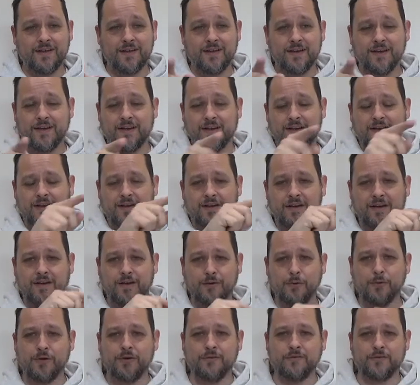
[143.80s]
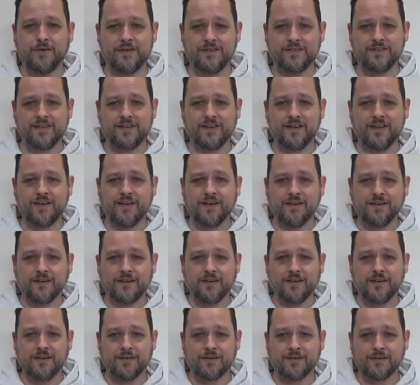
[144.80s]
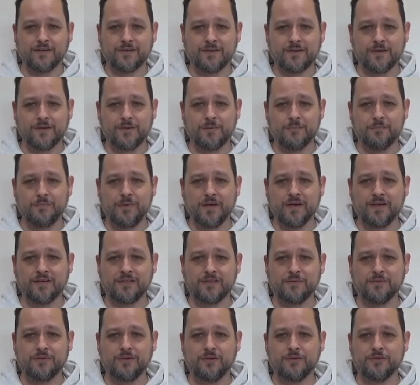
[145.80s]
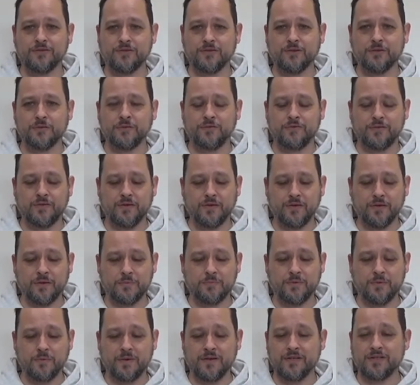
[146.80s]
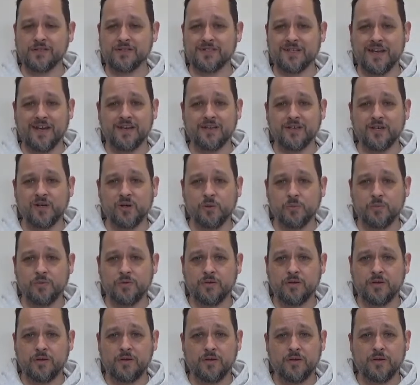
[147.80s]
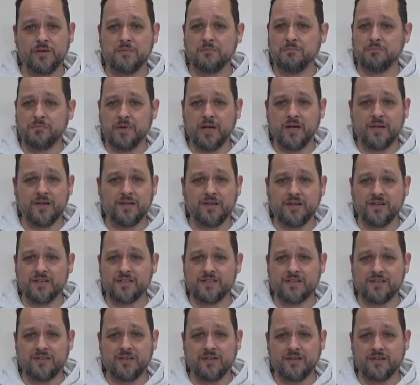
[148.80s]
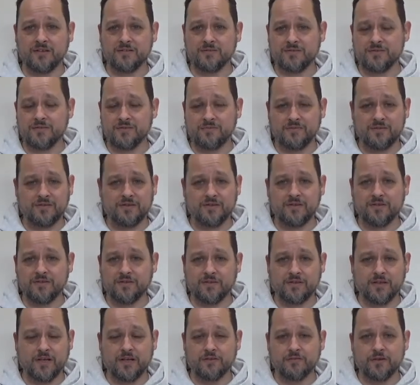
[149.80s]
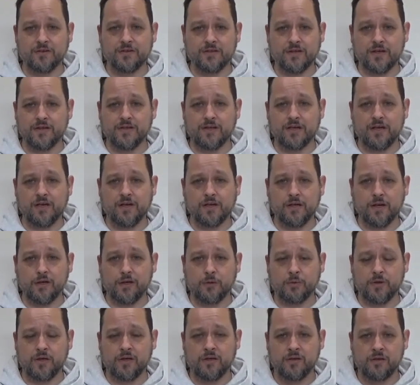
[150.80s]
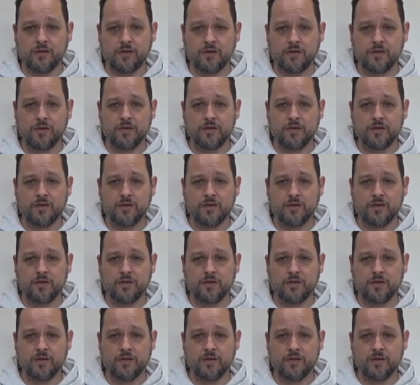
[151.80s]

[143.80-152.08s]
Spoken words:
oh, we're phasing that out now, go buy some new stuff, then I'll probably just end up buying this thing later on down the line anyway.